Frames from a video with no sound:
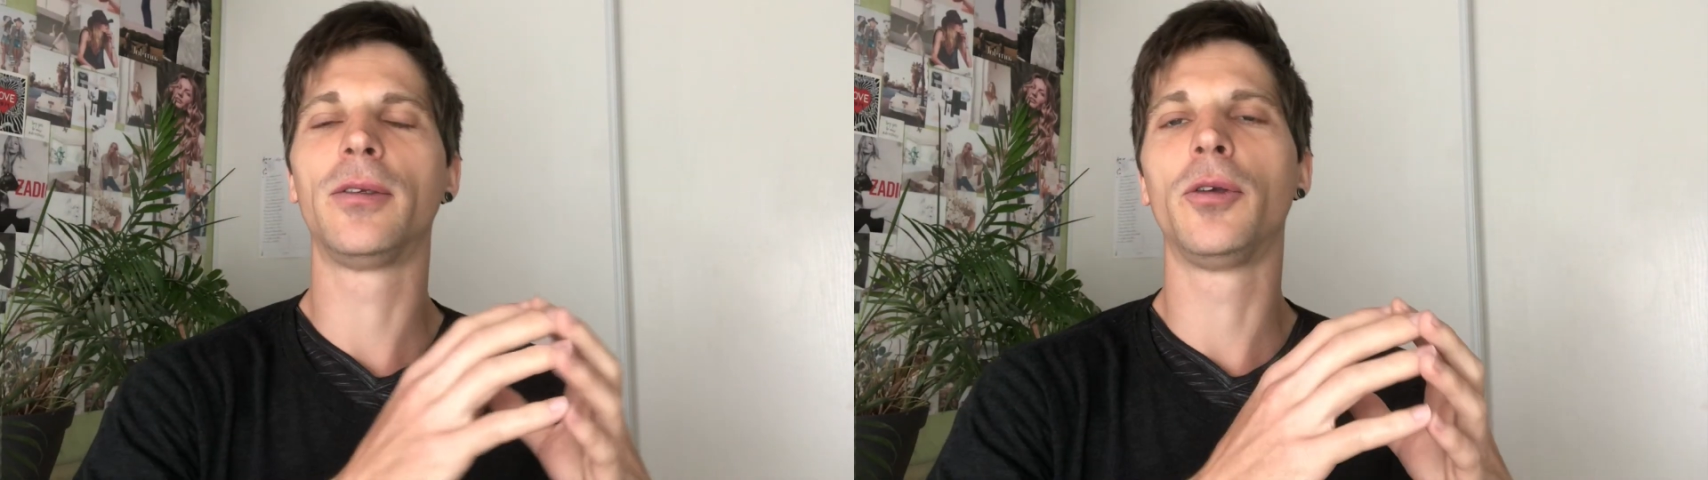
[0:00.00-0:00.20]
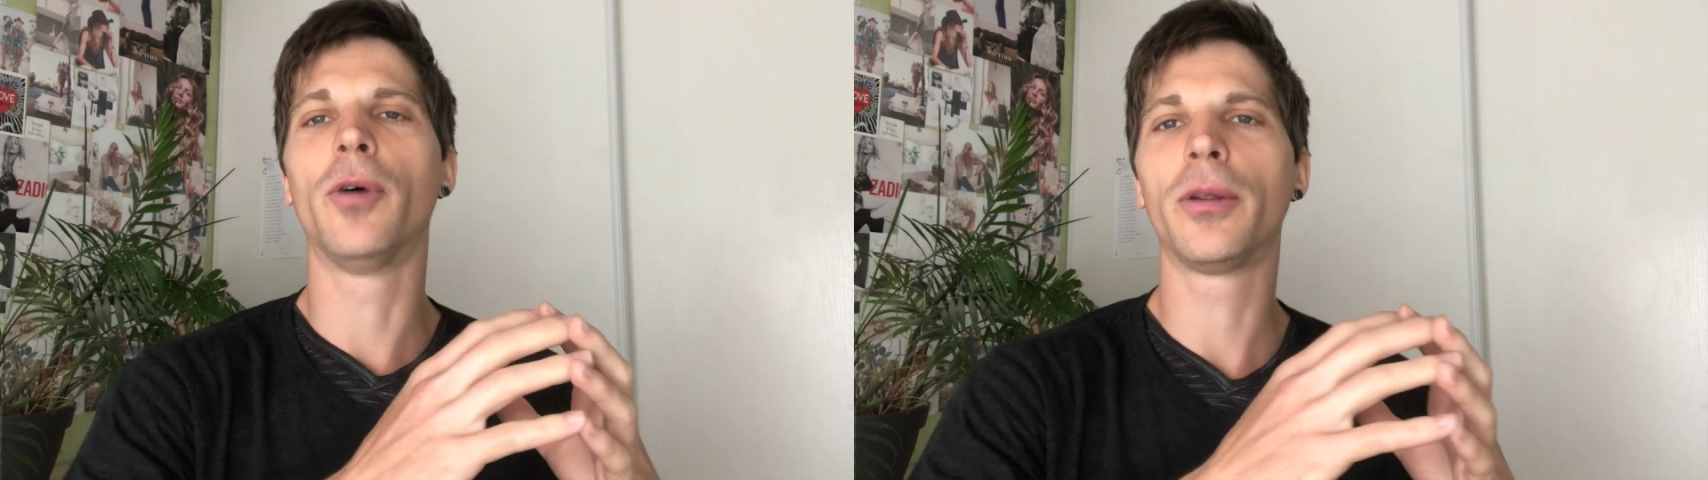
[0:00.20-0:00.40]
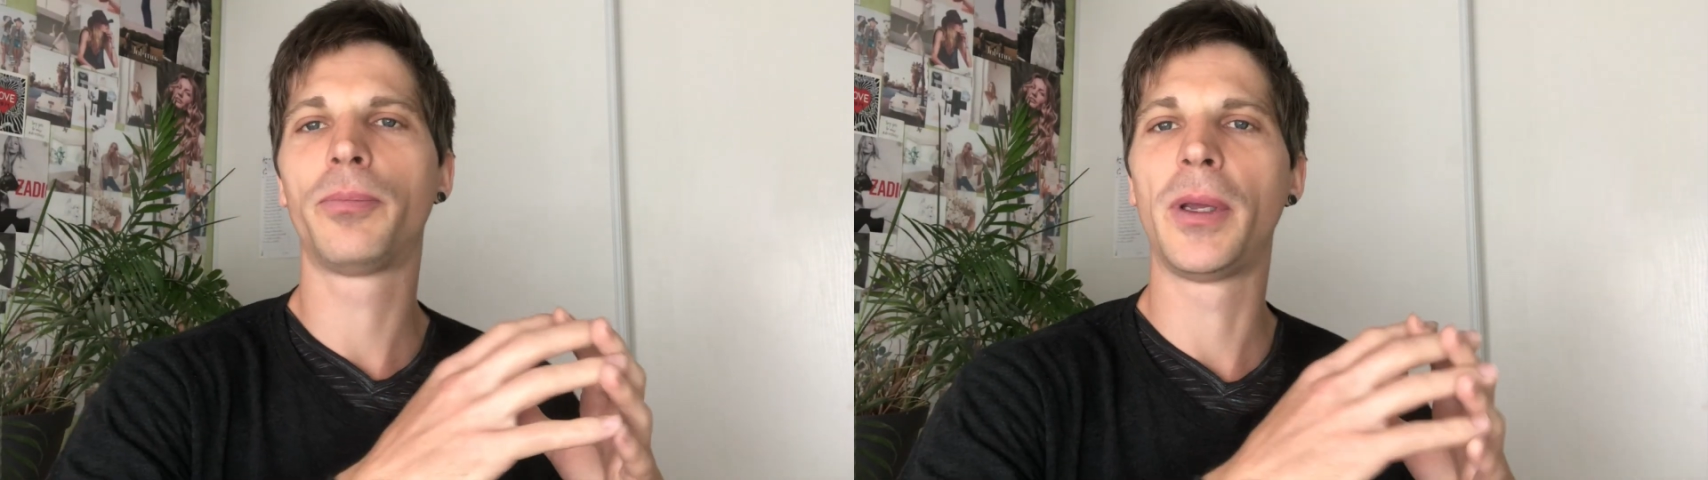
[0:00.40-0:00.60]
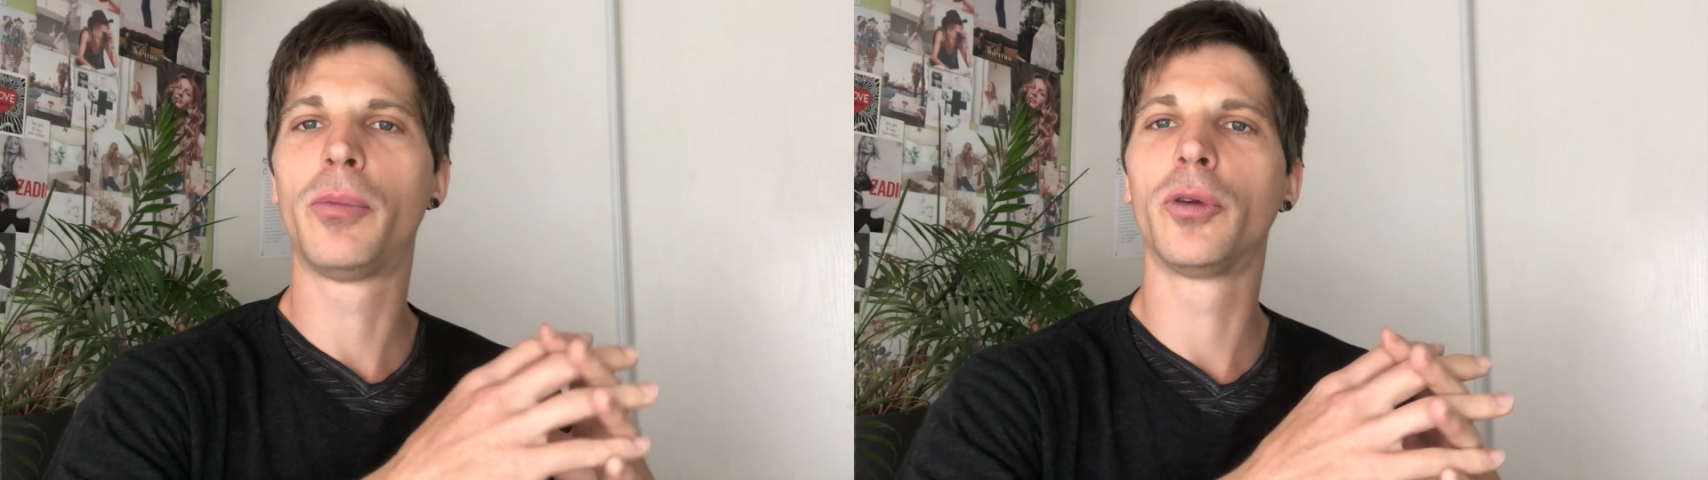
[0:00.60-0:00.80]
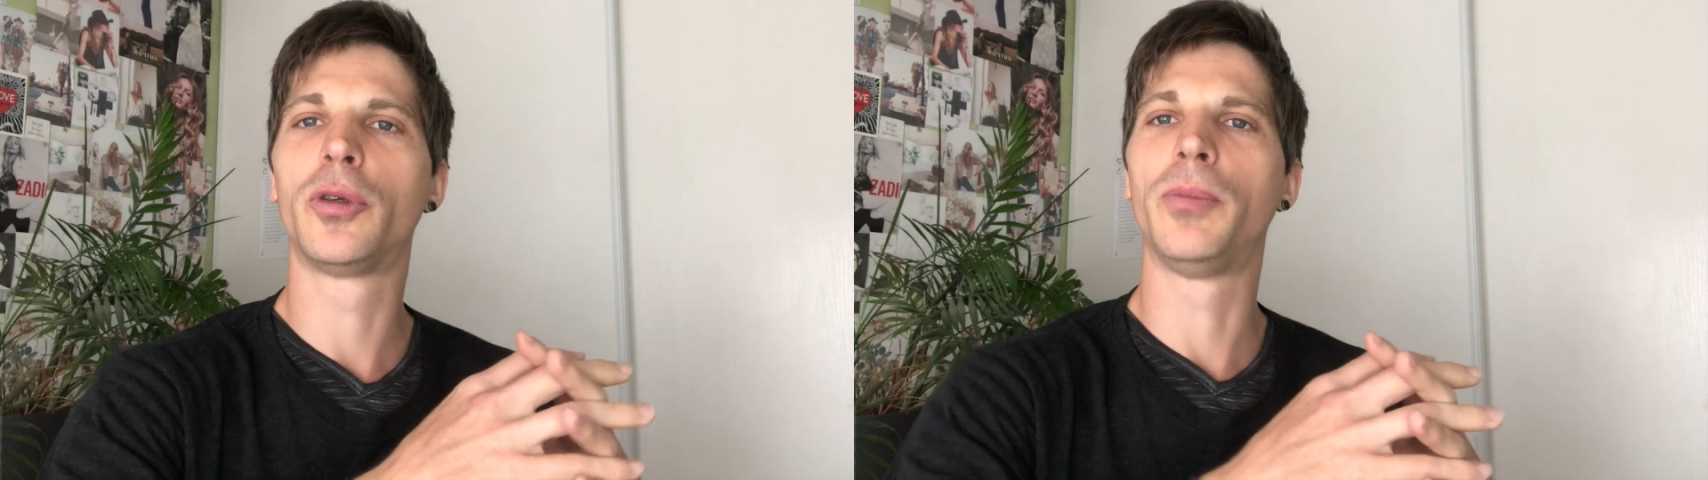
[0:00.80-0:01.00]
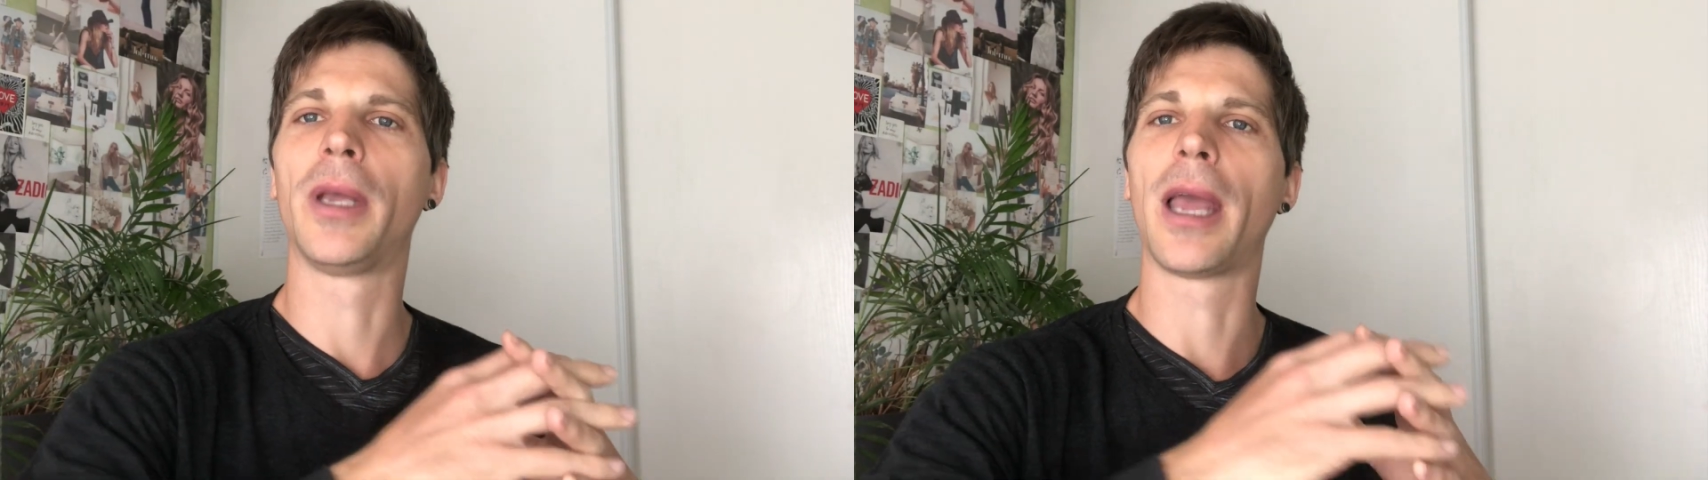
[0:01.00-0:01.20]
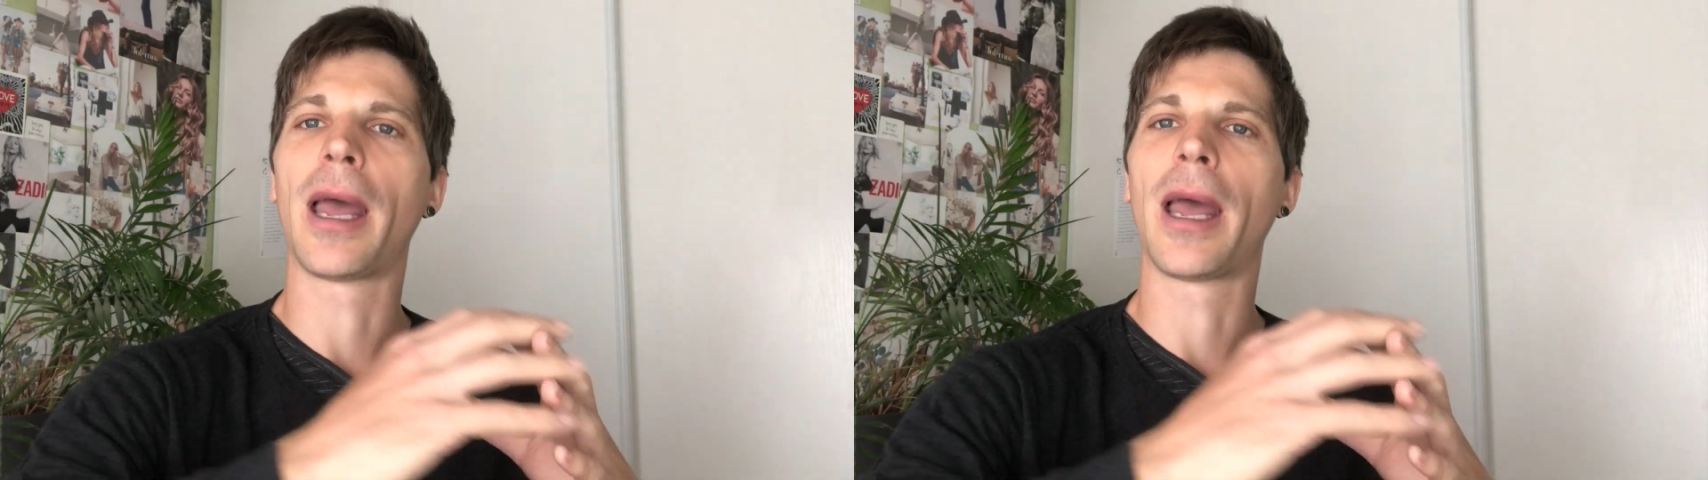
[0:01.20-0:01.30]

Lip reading: you want people to be